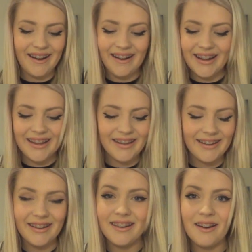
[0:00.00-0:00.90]
I
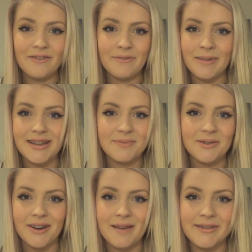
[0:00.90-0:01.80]
love my
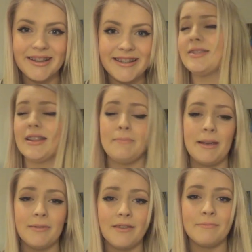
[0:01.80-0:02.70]
subscribers and the
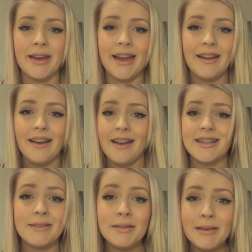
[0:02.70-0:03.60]
people I've met.
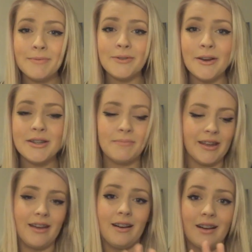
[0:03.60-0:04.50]
Some of the people
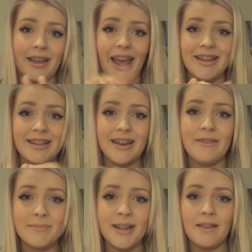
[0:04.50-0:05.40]
notably are
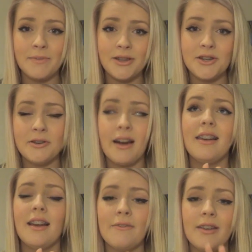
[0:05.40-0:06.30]
Cassia from Style of Beauty Duo. I
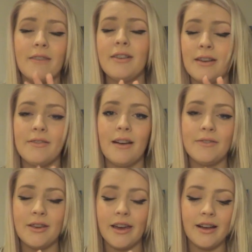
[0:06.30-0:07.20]
love
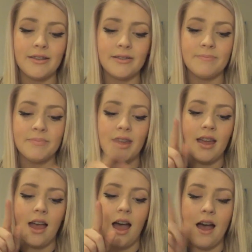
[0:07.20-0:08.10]
you, girl.
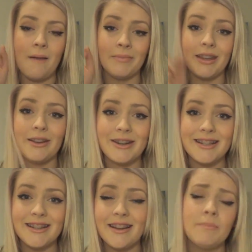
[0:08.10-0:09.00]

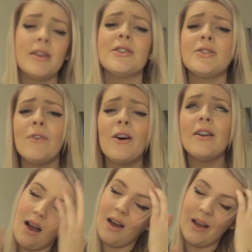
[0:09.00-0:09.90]
Krista,
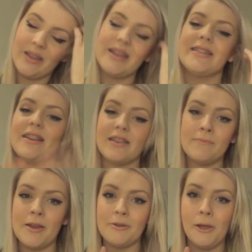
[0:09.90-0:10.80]
Siobhan. Oh, these girls I've
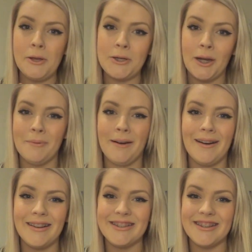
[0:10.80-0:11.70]
met through YouTube
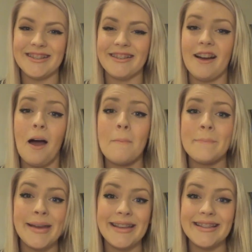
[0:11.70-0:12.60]
are just
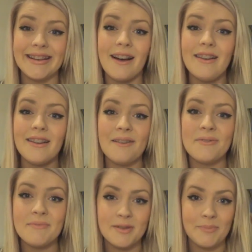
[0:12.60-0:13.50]
amazing. I
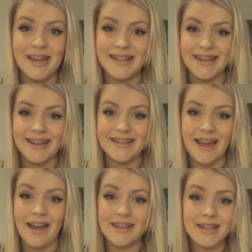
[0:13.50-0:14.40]
love them to pieces.
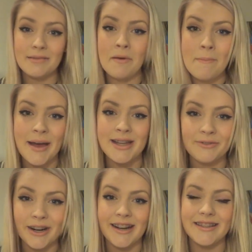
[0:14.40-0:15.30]
They're some of my
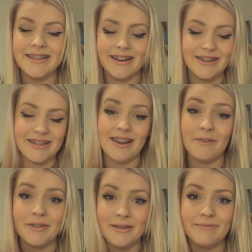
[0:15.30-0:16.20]
best friends, and I just
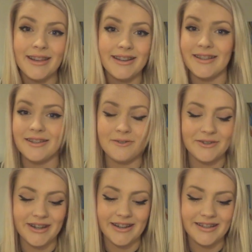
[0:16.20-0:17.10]
love them. They're just
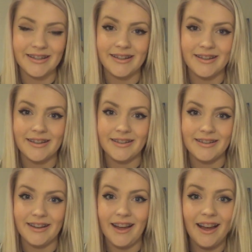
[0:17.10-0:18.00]
gorgeous.
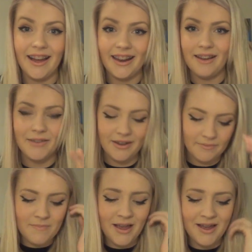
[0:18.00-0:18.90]
I love
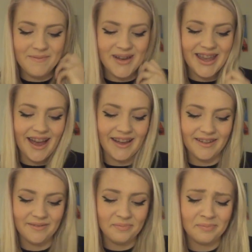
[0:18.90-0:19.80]
you. But yeah,
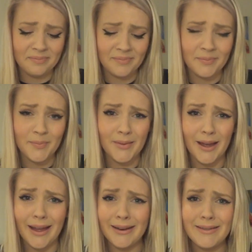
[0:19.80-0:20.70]

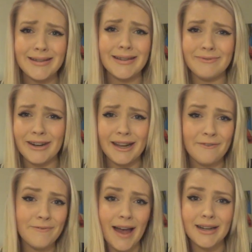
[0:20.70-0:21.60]
I know this isn't really
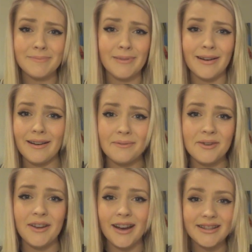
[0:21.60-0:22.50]
a fact, but I
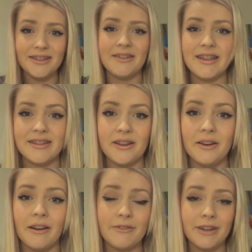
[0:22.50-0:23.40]
want you guys to do this
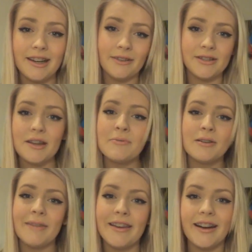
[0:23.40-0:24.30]
too. I'd really love to know
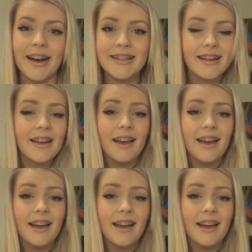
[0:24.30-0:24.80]
more about you guys.